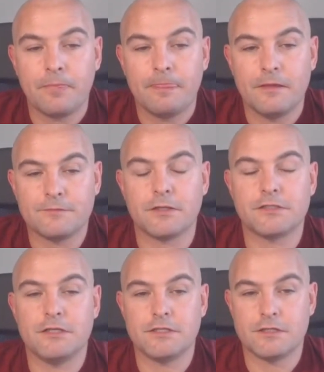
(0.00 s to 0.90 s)
It's
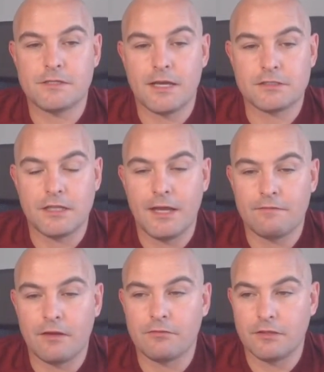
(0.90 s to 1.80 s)
much easier to actually
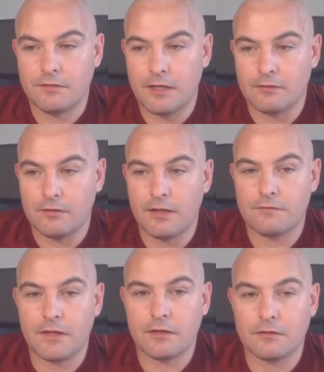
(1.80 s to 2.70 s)
have that written down and have
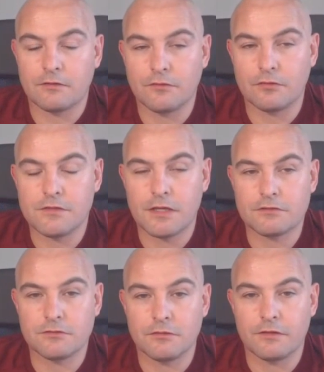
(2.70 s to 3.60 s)
that kind of
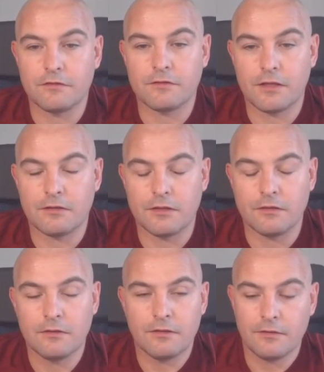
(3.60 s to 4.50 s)
contextual
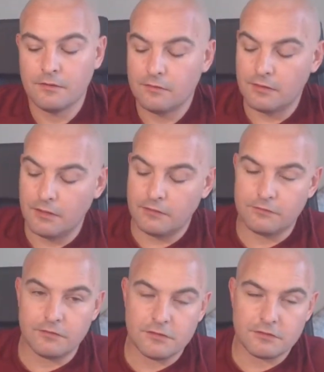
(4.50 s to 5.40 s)
understanding than it is
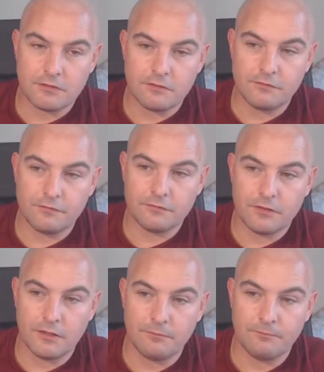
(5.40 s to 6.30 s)
to just kind of
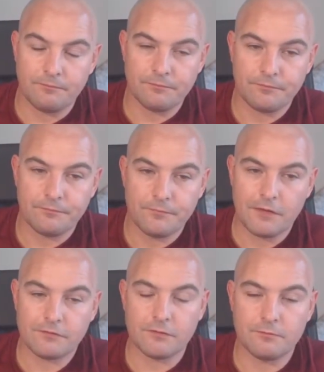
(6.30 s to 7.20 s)

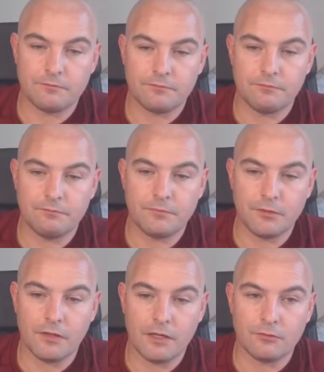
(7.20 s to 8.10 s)
have to
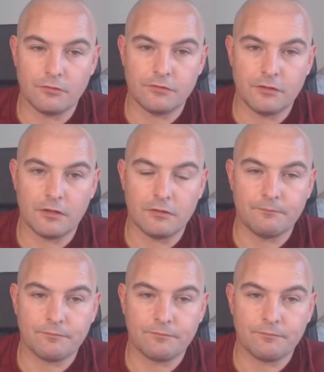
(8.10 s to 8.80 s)
build that whole as you go.